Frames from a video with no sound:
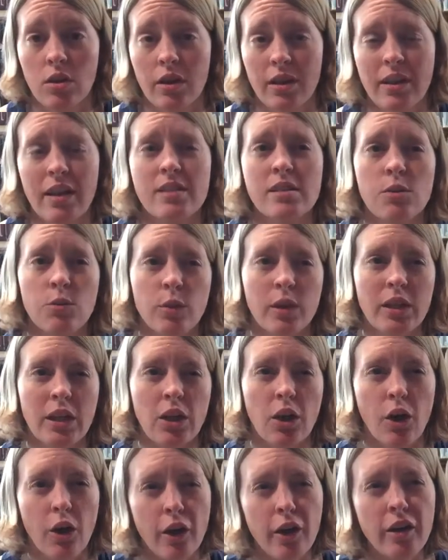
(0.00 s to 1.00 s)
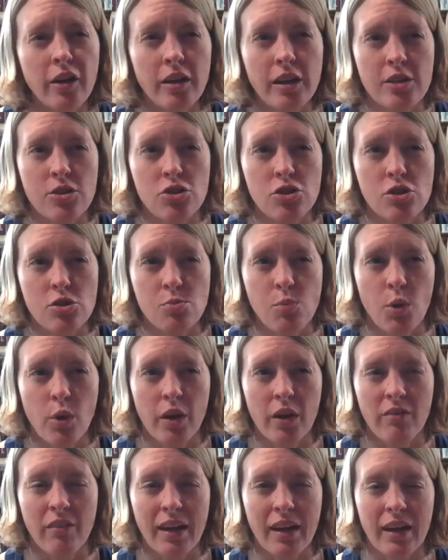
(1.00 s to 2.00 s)
It doesn't really hurt, it's just
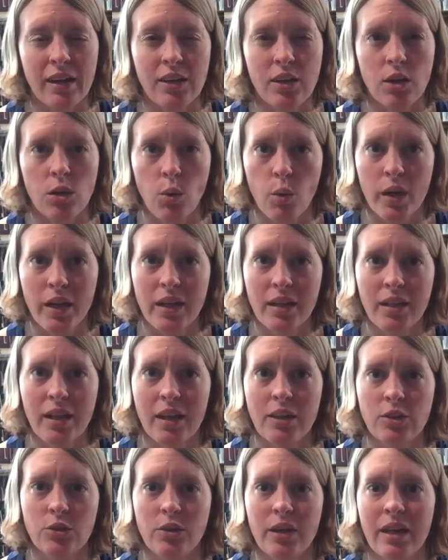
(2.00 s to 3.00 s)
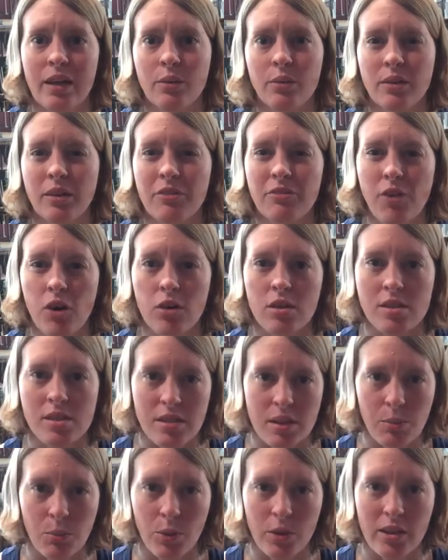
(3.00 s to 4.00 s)
more like annoying, and you can't really fall
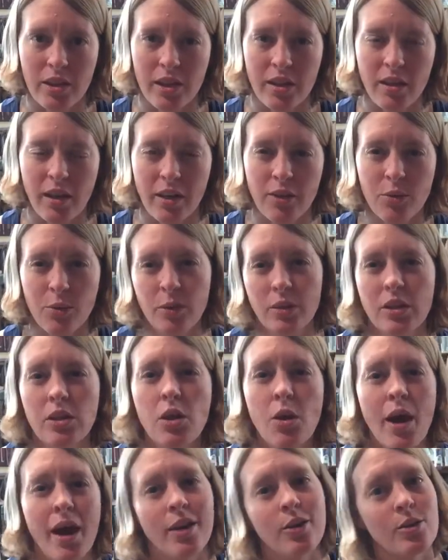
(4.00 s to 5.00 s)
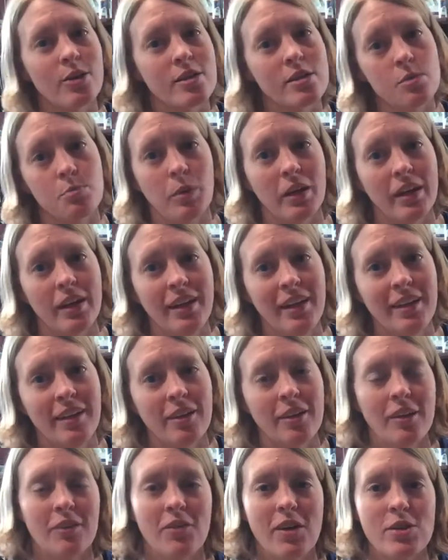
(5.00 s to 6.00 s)
asleep with it. I don't really know how to explain it
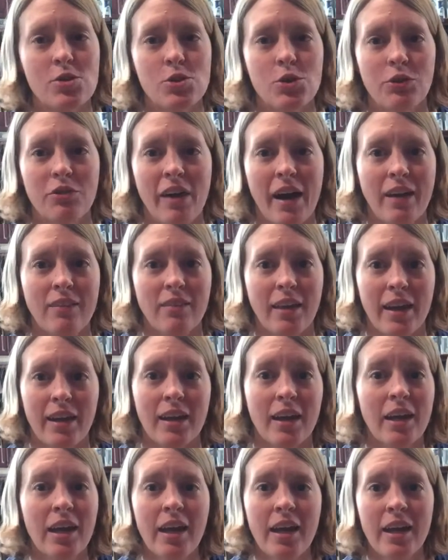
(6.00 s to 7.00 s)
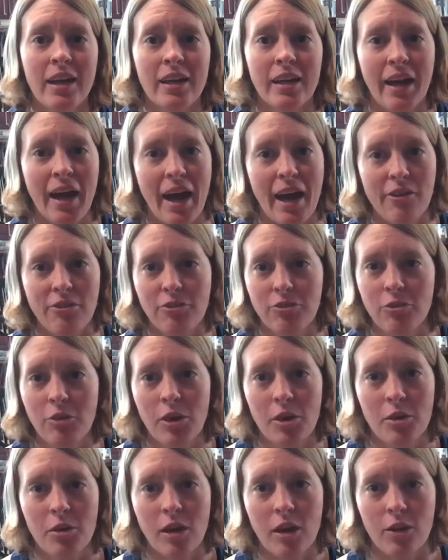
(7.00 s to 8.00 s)
unless you've had like calf
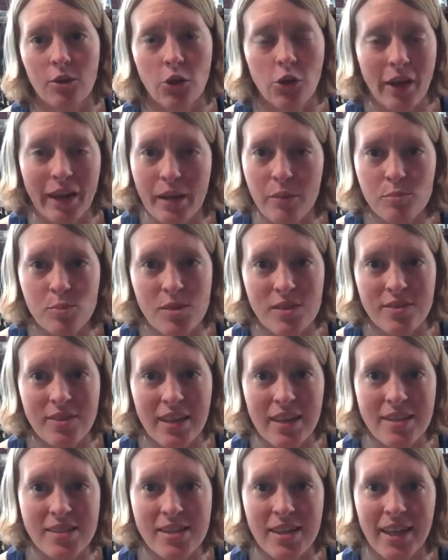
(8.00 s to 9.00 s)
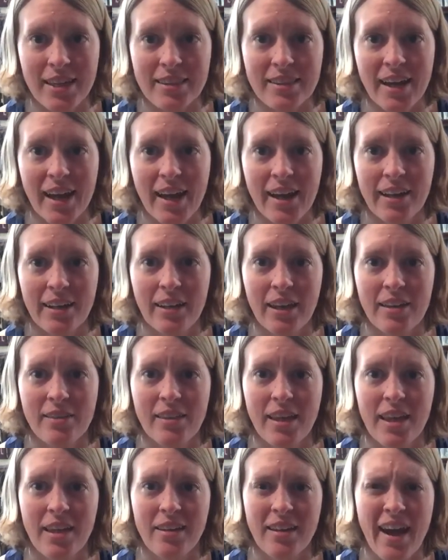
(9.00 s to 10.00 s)
cramps and things like that,
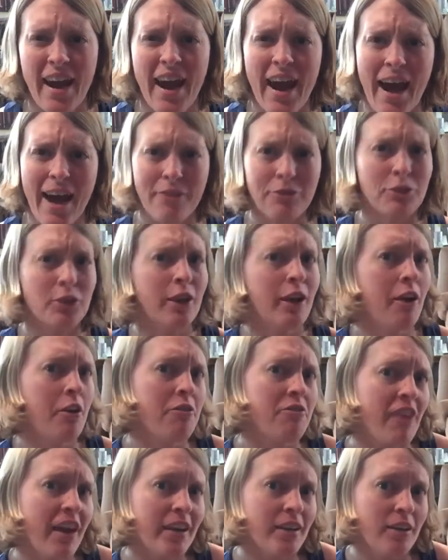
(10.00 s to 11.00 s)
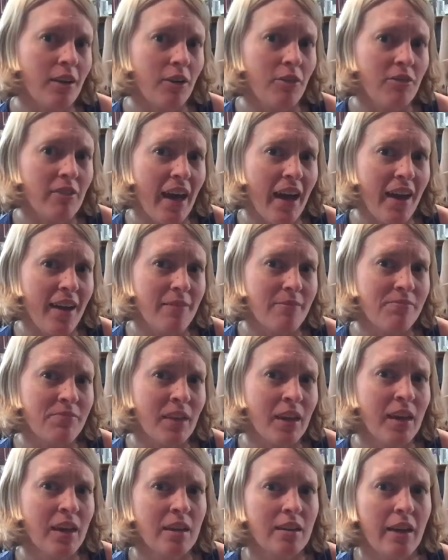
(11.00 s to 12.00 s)
and then the after effect of
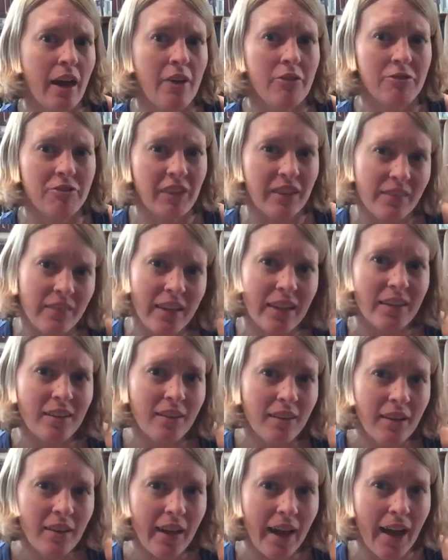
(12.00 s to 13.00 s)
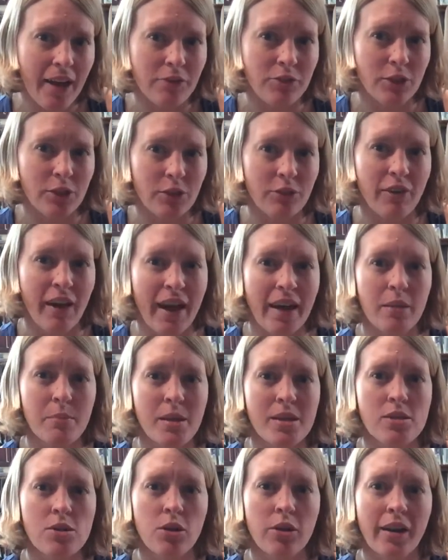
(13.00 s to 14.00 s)
that feeling after you've had a
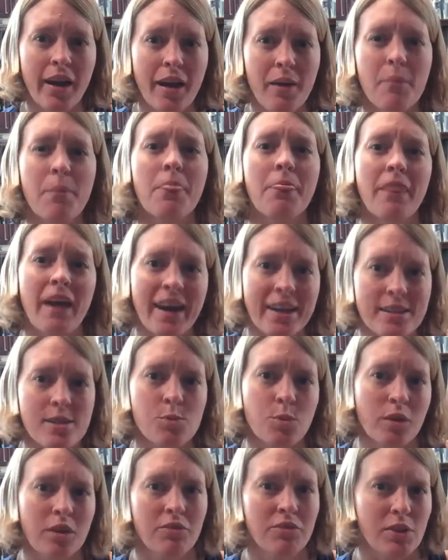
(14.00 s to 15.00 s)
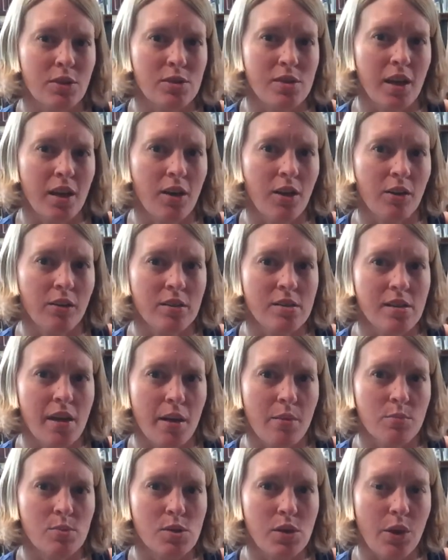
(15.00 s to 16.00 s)
muscle cramp, that's what it feels like all the
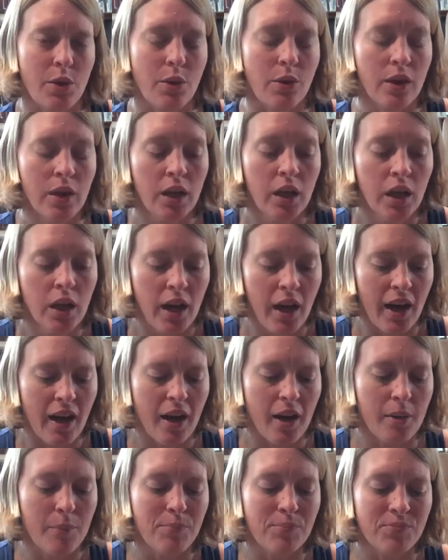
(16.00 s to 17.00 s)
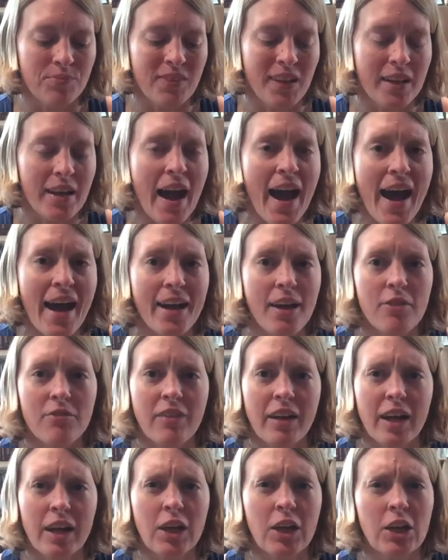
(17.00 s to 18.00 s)
time. So not a
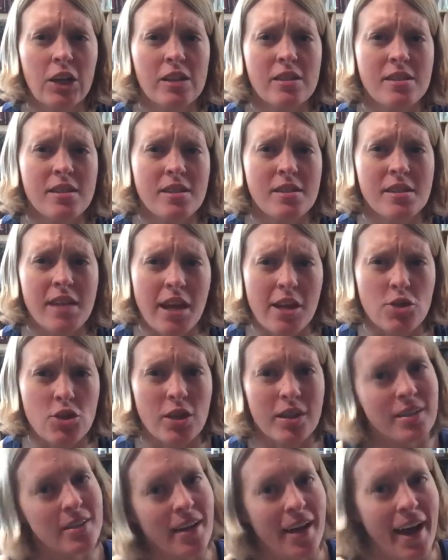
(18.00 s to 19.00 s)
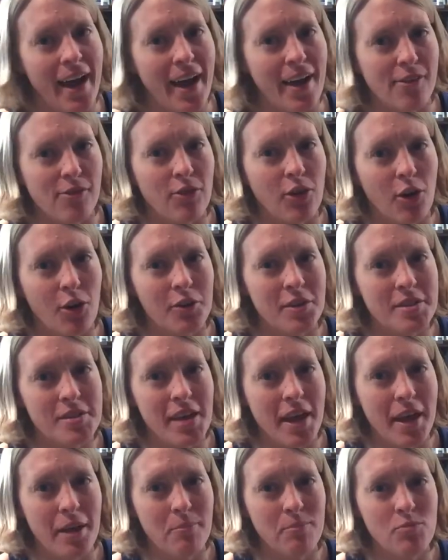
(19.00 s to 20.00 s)
very good sensation to have all the
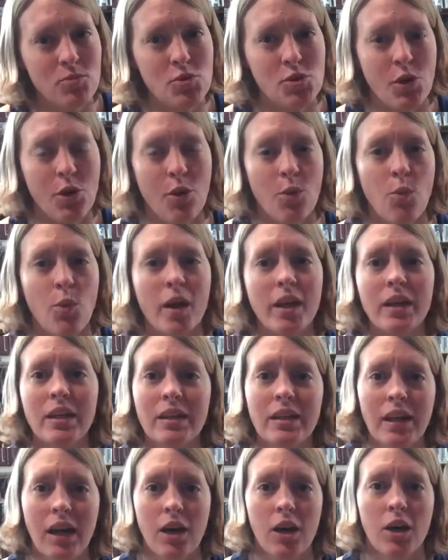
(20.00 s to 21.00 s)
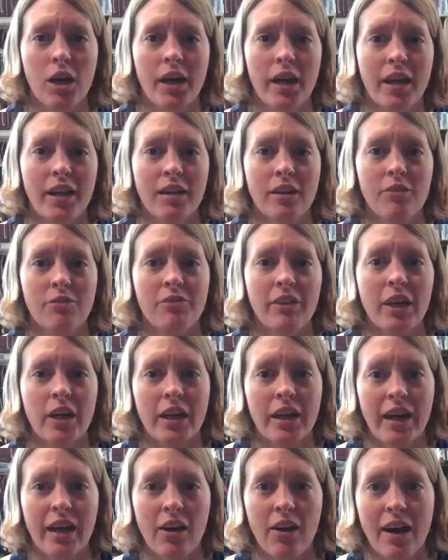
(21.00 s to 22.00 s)
time. So working on
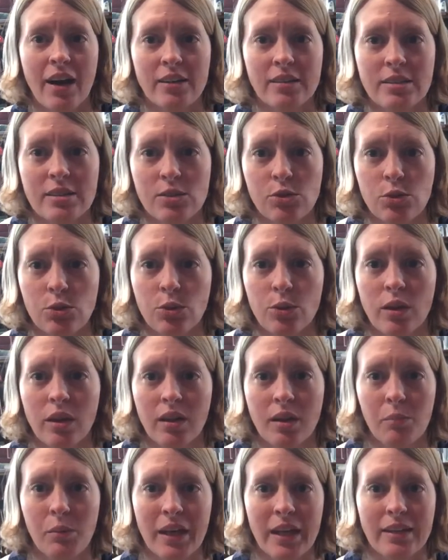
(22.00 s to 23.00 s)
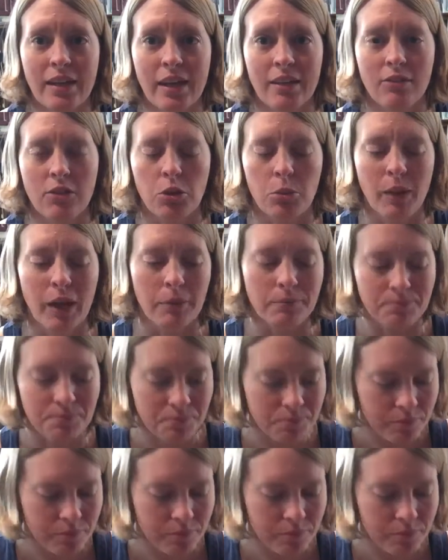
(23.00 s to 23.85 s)
figuring out how to eliminate that a little bit.